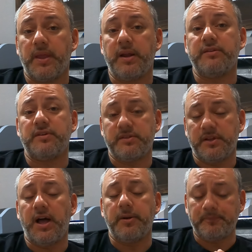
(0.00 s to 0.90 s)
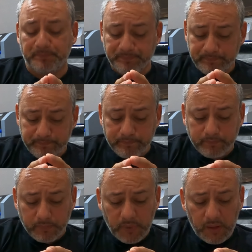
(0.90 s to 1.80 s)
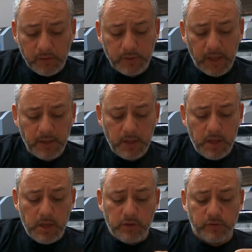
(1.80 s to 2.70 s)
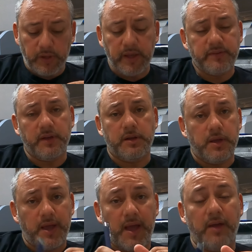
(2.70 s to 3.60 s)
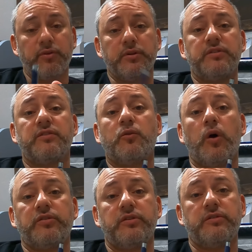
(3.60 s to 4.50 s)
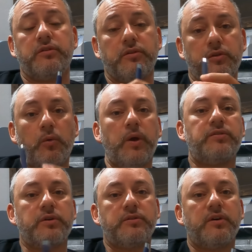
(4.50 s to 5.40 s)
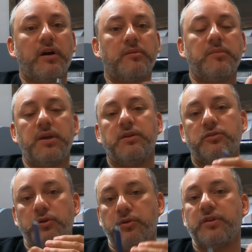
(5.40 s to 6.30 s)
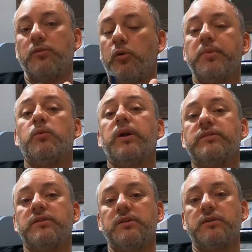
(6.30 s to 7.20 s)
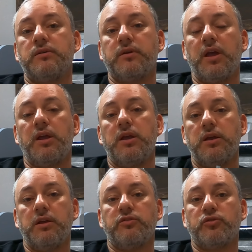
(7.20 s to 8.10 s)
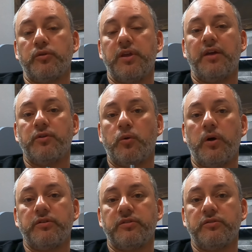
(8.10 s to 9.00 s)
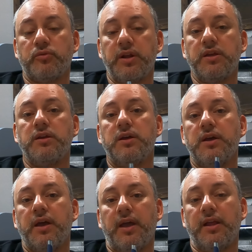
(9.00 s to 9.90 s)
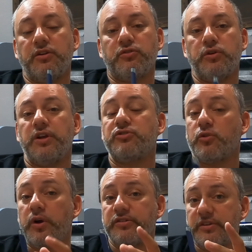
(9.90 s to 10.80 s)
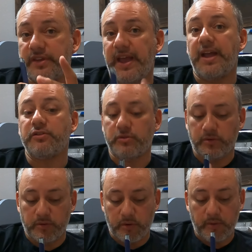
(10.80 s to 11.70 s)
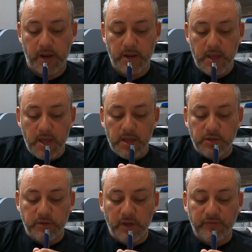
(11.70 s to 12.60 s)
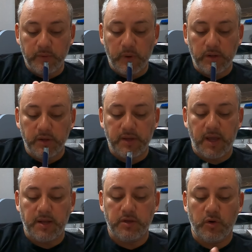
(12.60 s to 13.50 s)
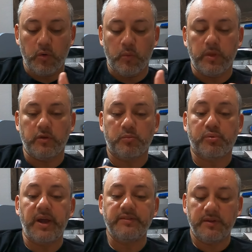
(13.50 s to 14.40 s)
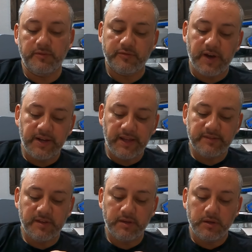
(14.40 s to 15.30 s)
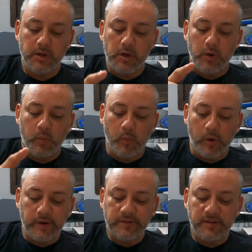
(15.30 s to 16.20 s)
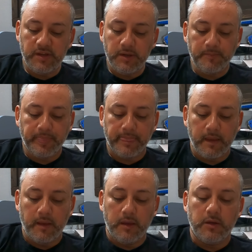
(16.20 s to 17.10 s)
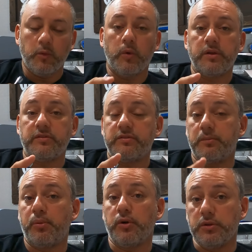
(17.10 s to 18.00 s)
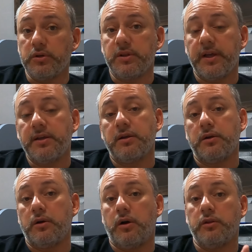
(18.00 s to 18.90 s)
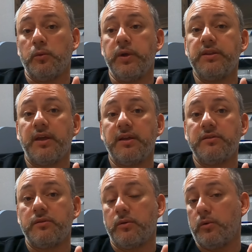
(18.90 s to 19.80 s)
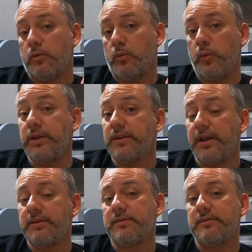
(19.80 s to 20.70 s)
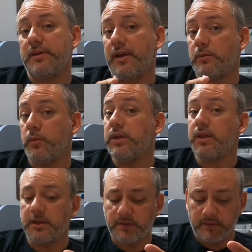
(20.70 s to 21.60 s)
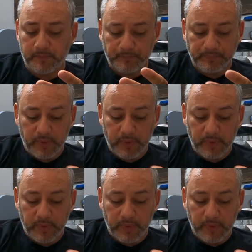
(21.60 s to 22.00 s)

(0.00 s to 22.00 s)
And it says a lot. Okay? So like I said, have your list of questions. Don't waste their time so your time won't be wasted. Okay? Ensure that you have your questions ready and ensure you get your questions answered. All right? You definitely want to look at, whether it's pricing, financing, warranty, what does support look like on the weekdays, weeknights, and weekends.